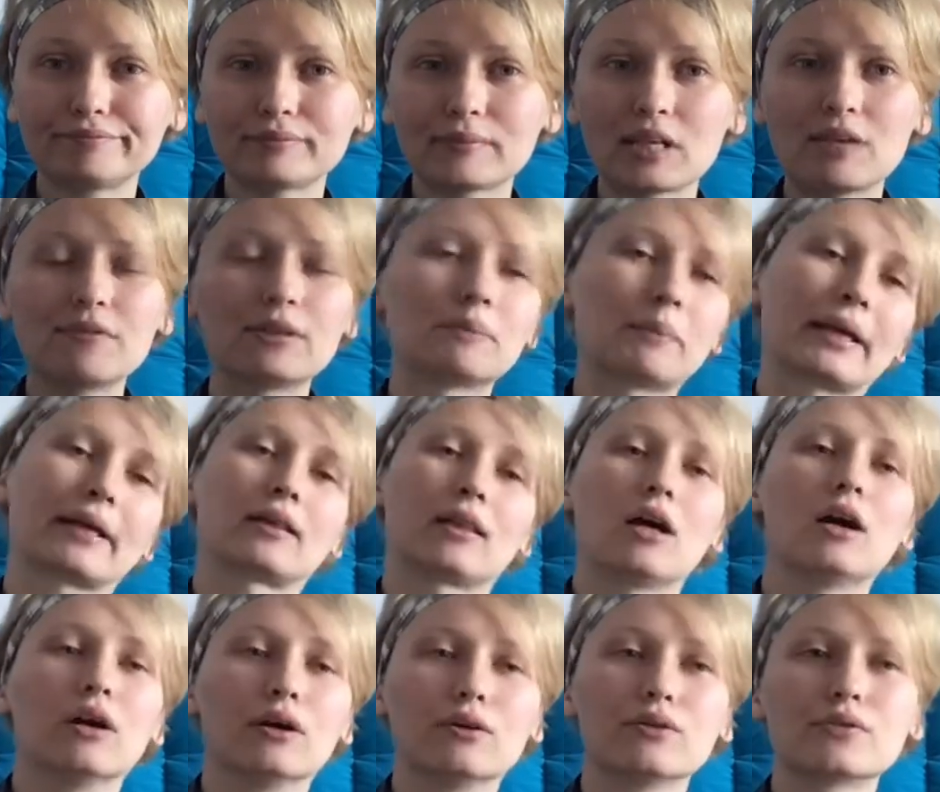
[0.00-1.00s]
even my
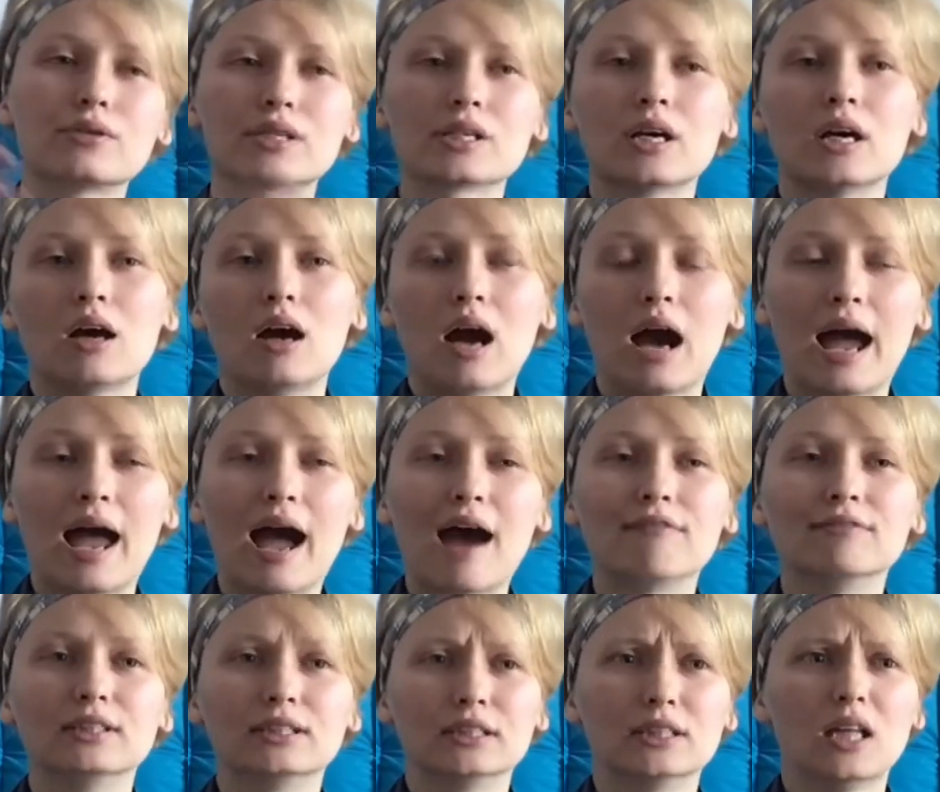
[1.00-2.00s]
clothes, I
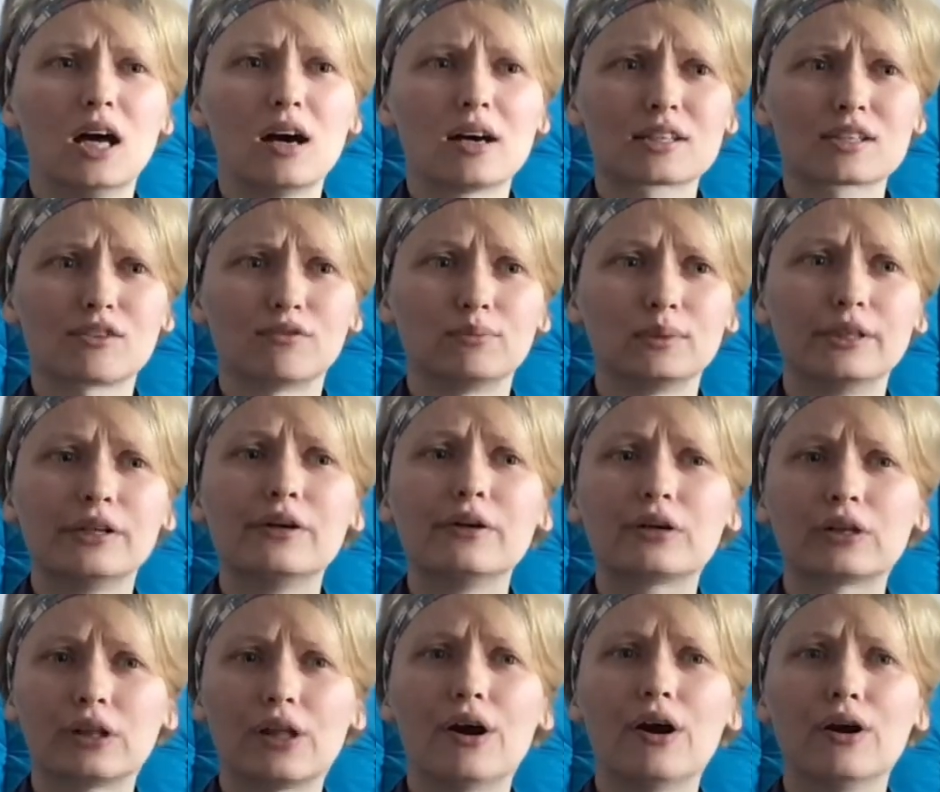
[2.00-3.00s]
have lots of blue
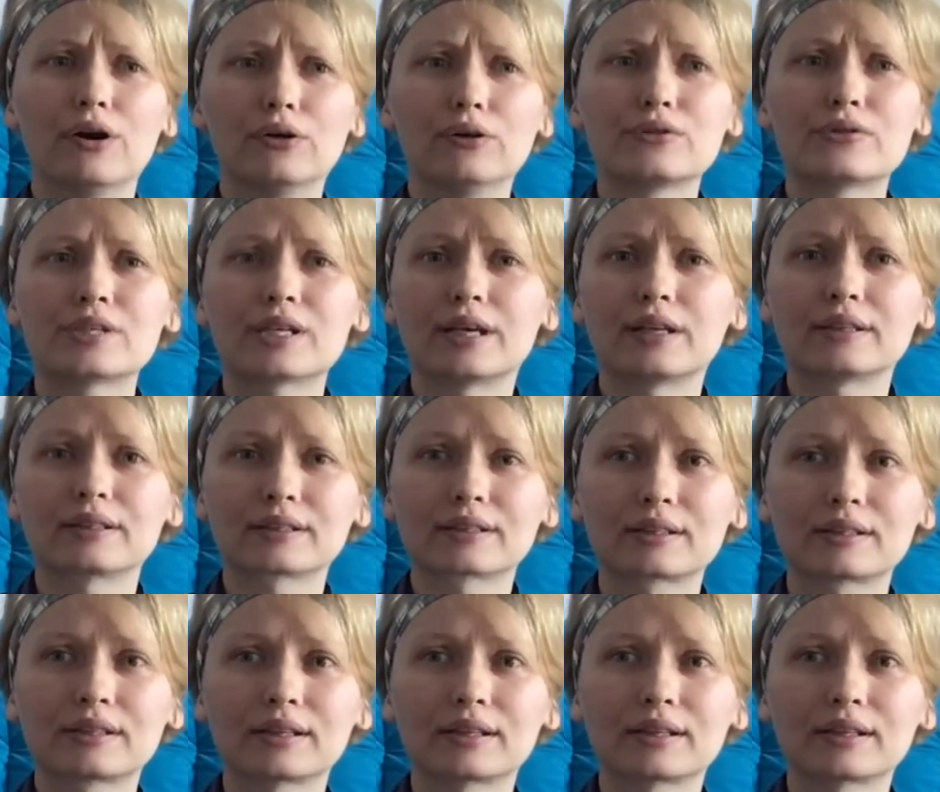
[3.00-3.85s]
clothes and